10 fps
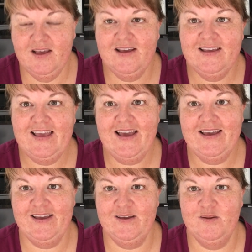
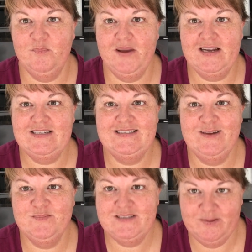Yay, back to
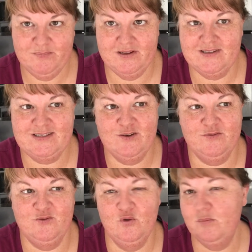some semblance of
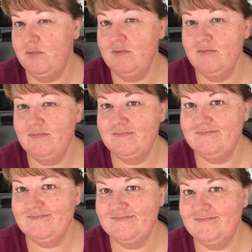normal,
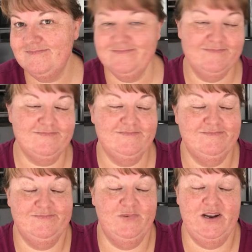
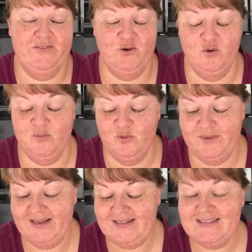whatever normal
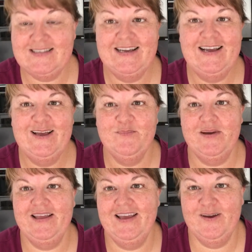means.
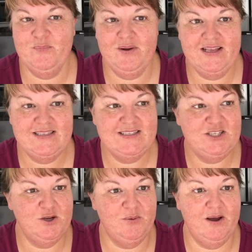But yeah, pleased to
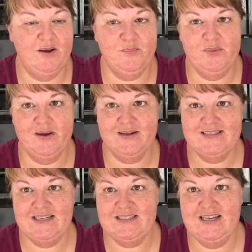be able to
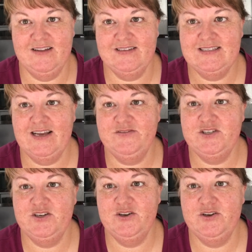sit down this
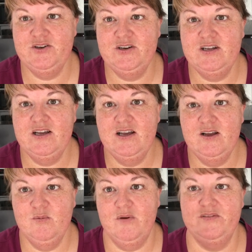afternoon
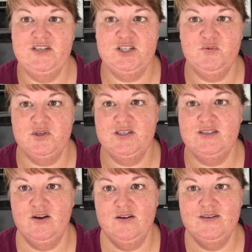while the dishwasher's
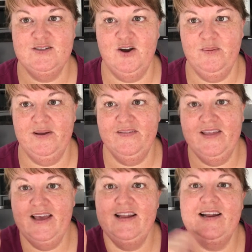on, sorry about that,